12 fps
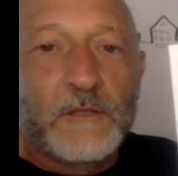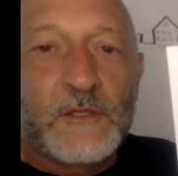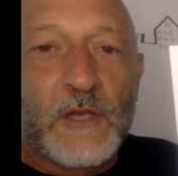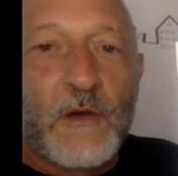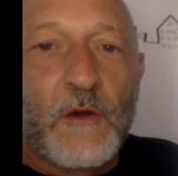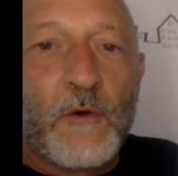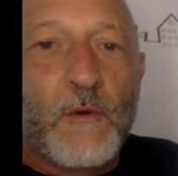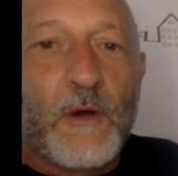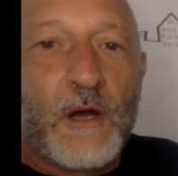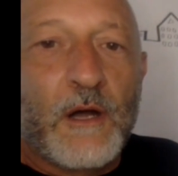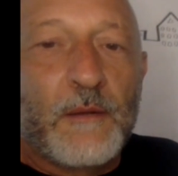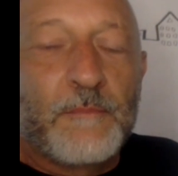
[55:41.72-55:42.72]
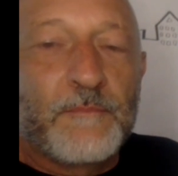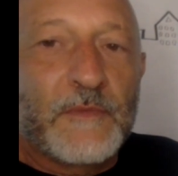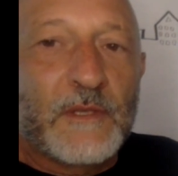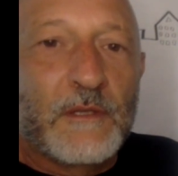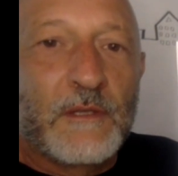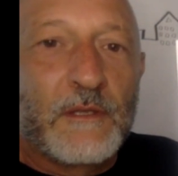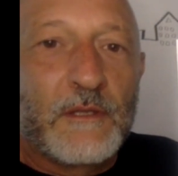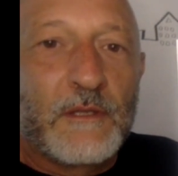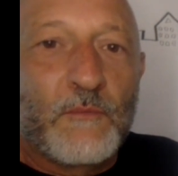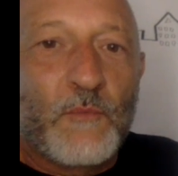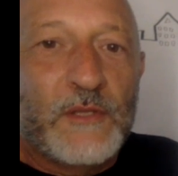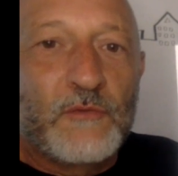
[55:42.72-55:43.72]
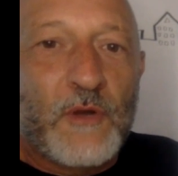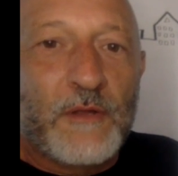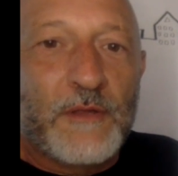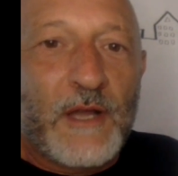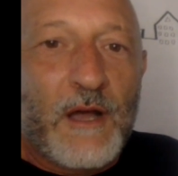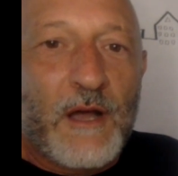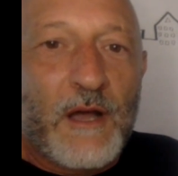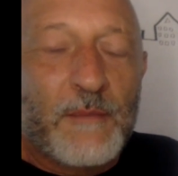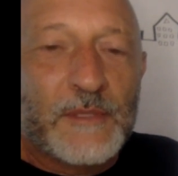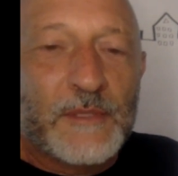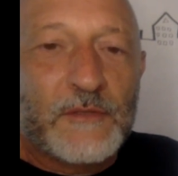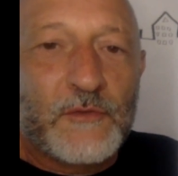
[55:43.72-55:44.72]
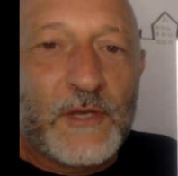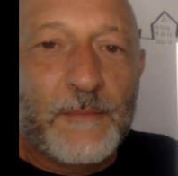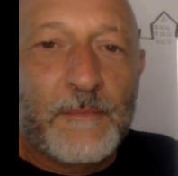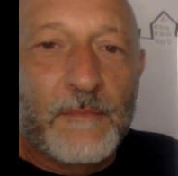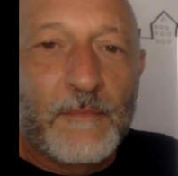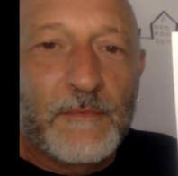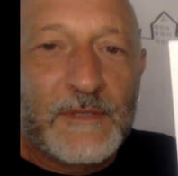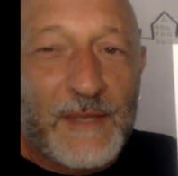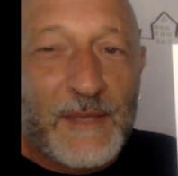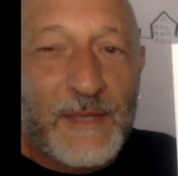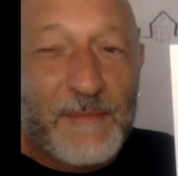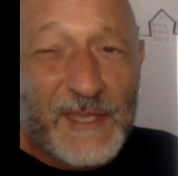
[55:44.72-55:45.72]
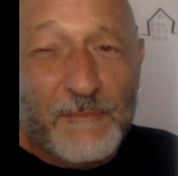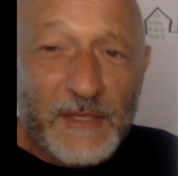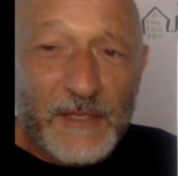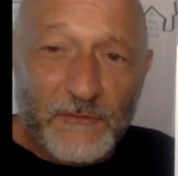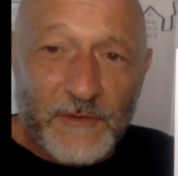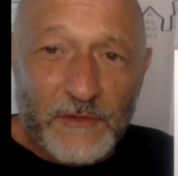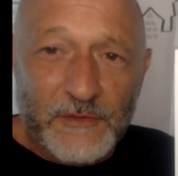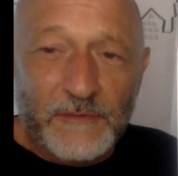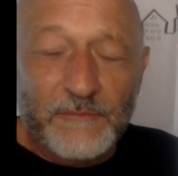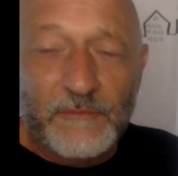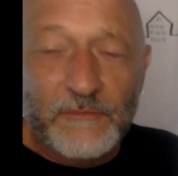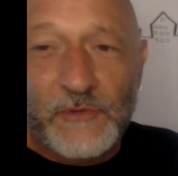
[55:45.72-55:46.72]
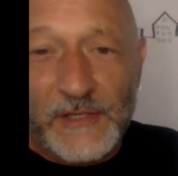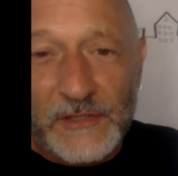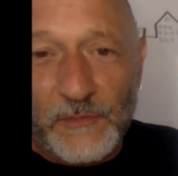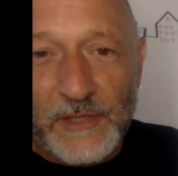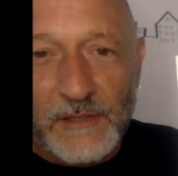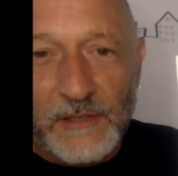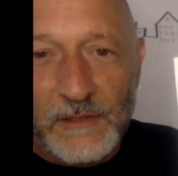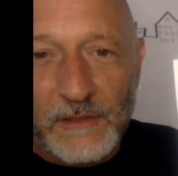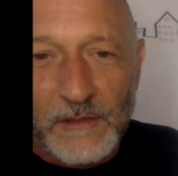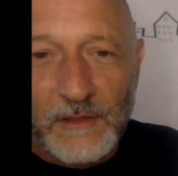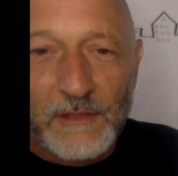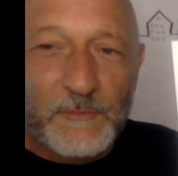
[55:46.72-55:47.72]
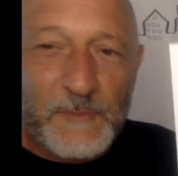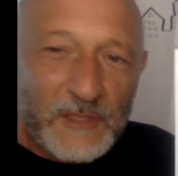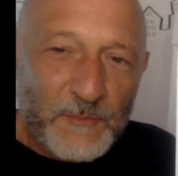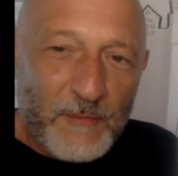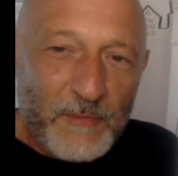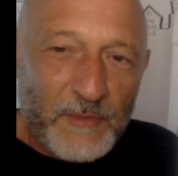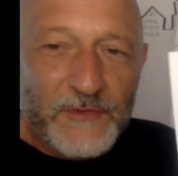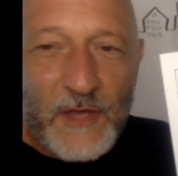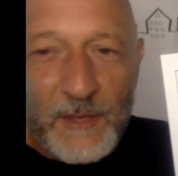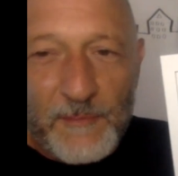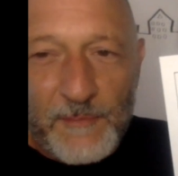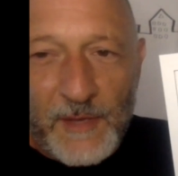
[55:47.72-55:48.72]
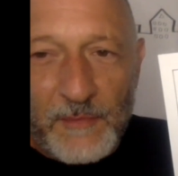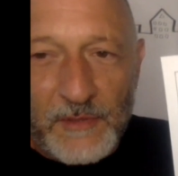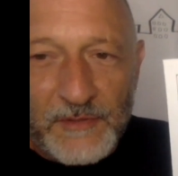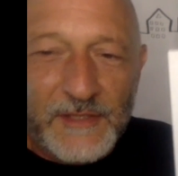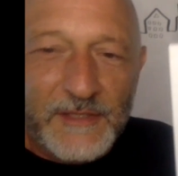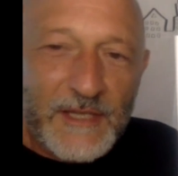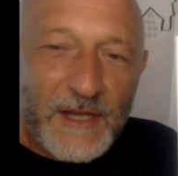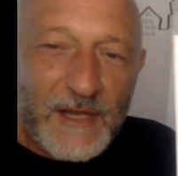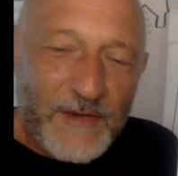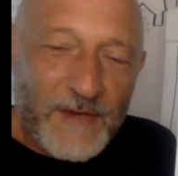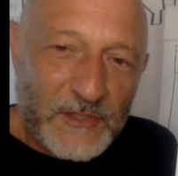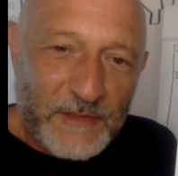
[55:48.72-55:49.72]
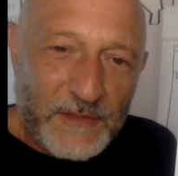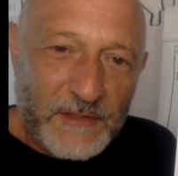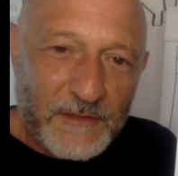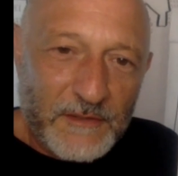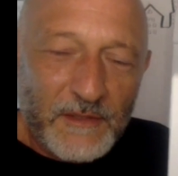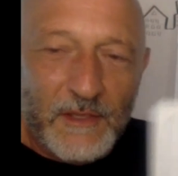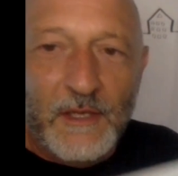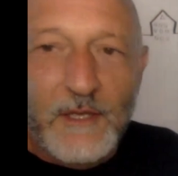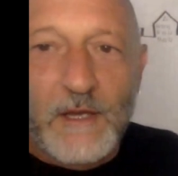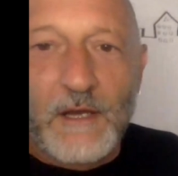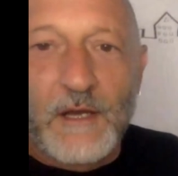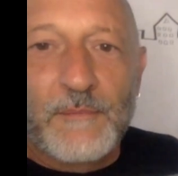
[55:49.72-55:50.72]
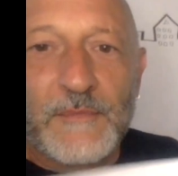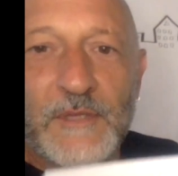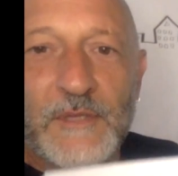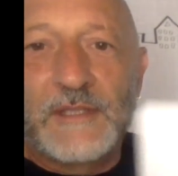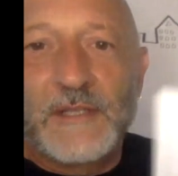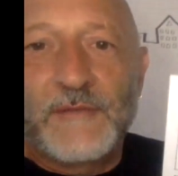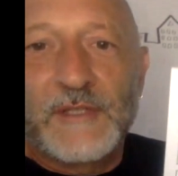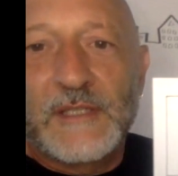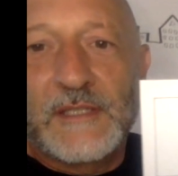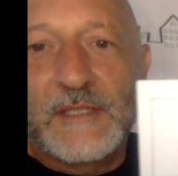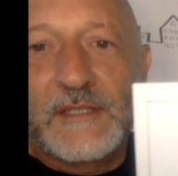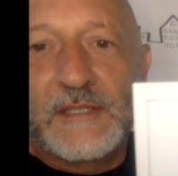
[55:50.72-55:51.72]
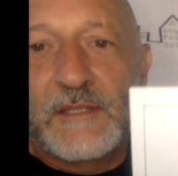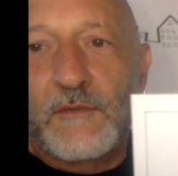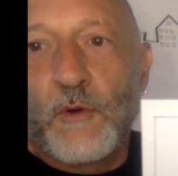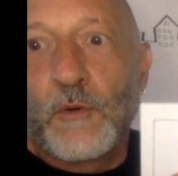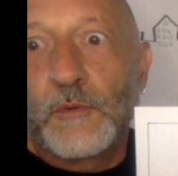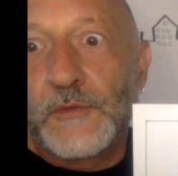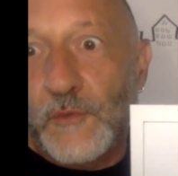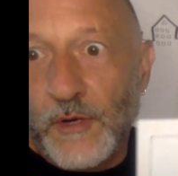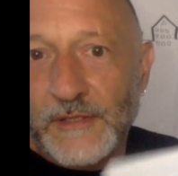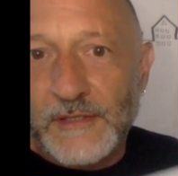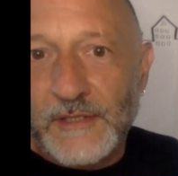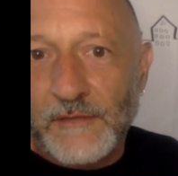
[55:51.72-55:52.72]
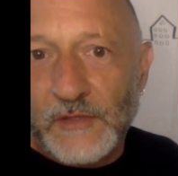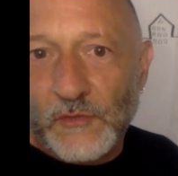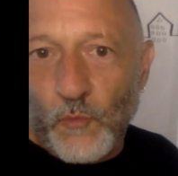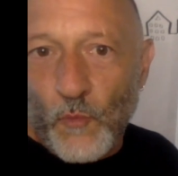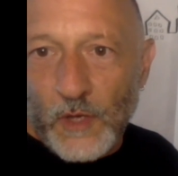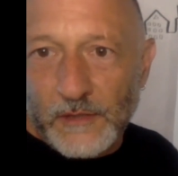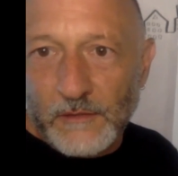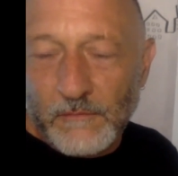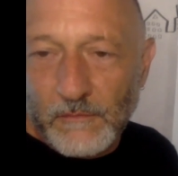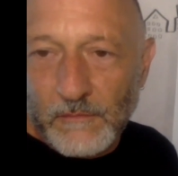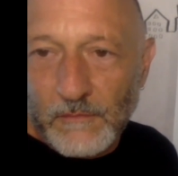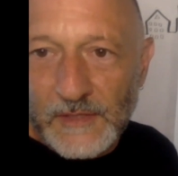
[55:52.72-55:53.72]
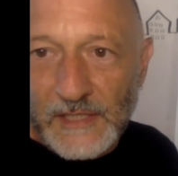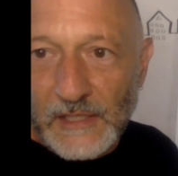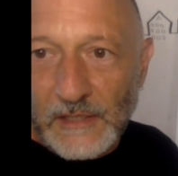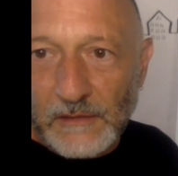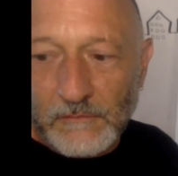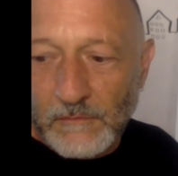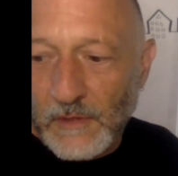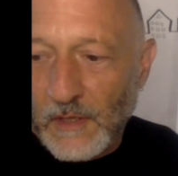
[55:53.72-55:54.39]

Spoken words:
And so when you draw on the comic strip, same thing, pencil first, trace it with ink, speech bubbles, thought bubbles, narration boxes. The only difference is it's a whole story instead of just one scene.